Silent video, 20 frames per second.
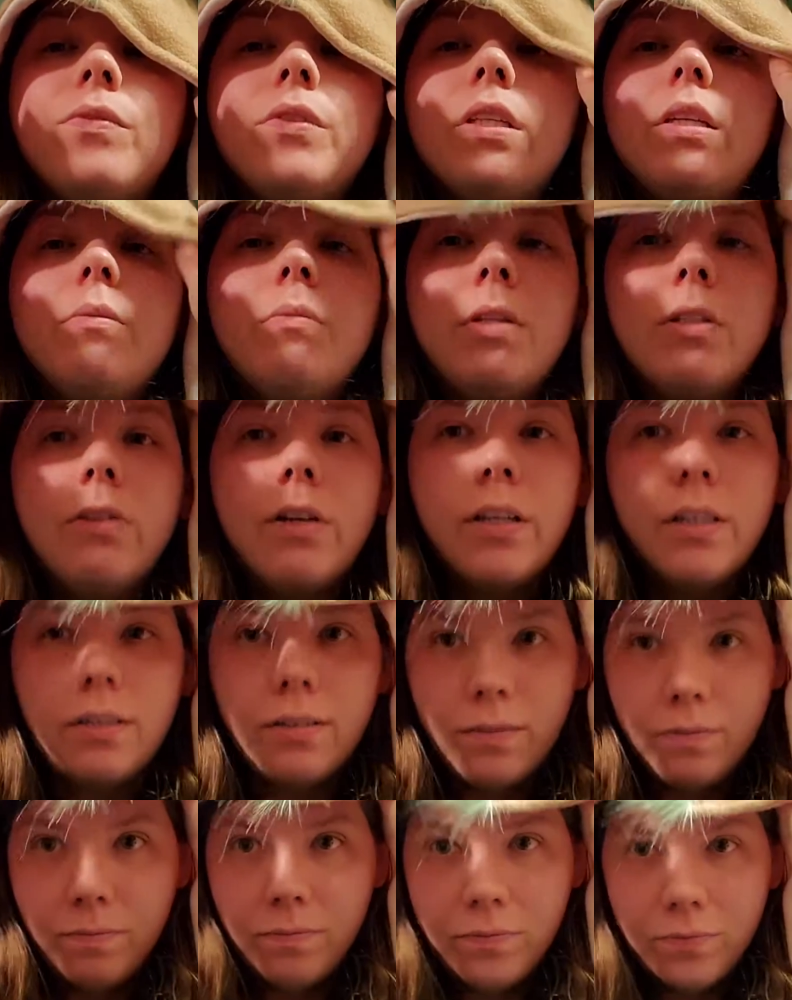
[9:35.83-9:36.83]
give me
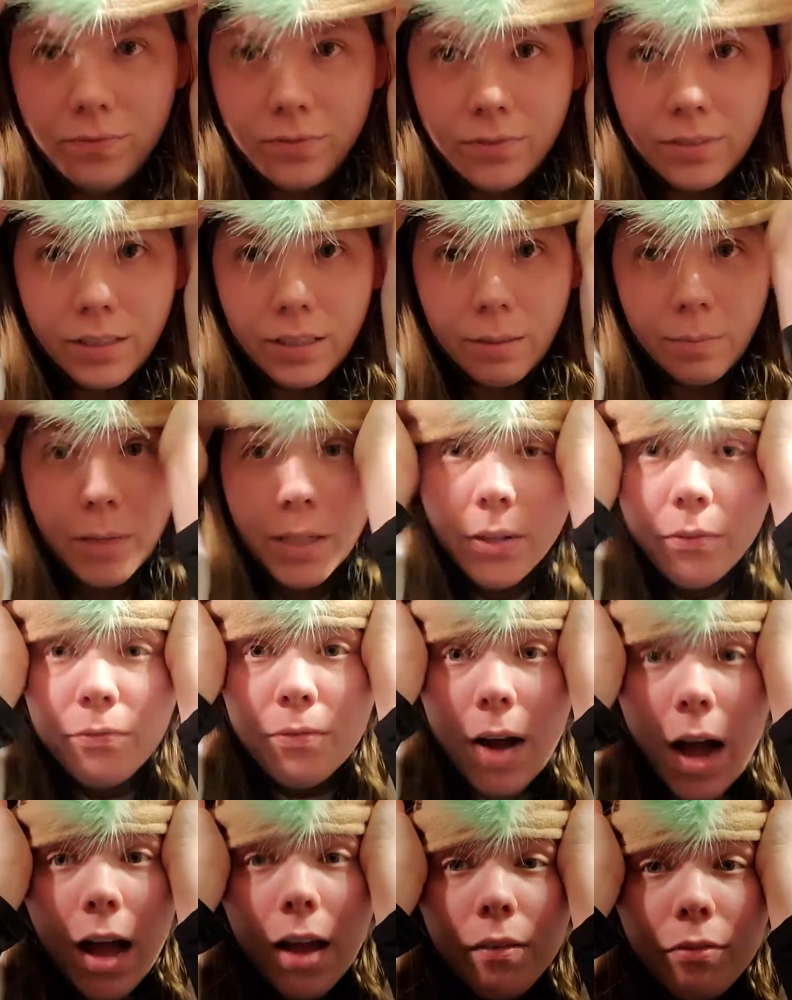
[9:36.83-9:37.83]
like, give me to
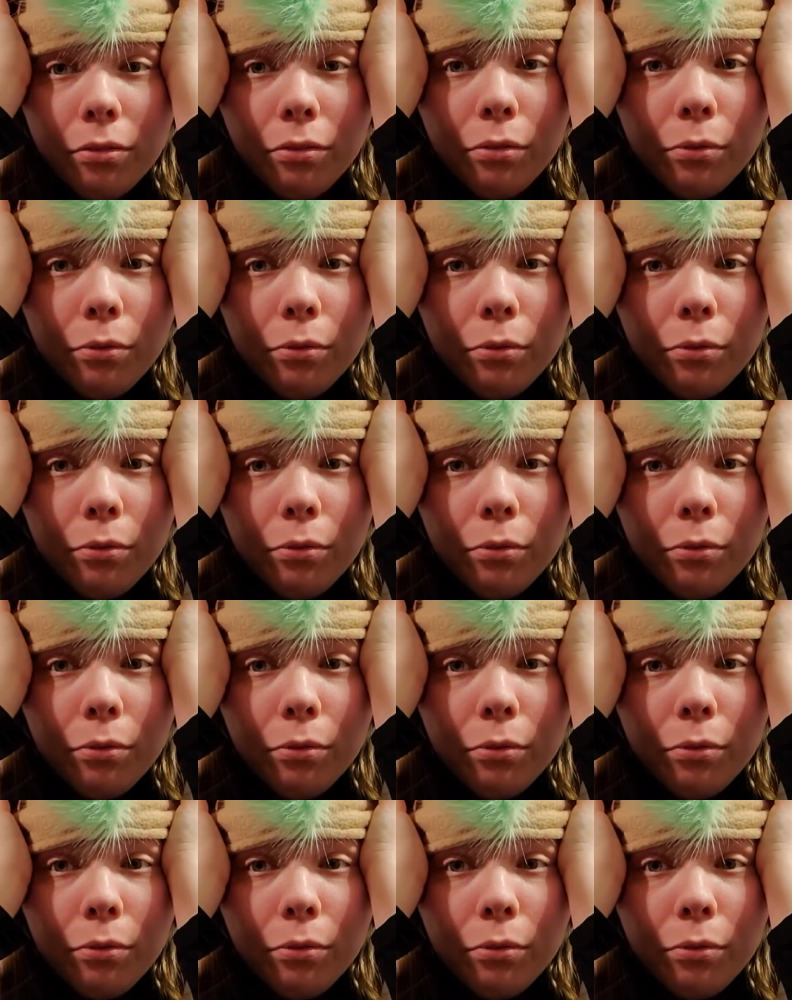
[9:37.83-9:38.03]
five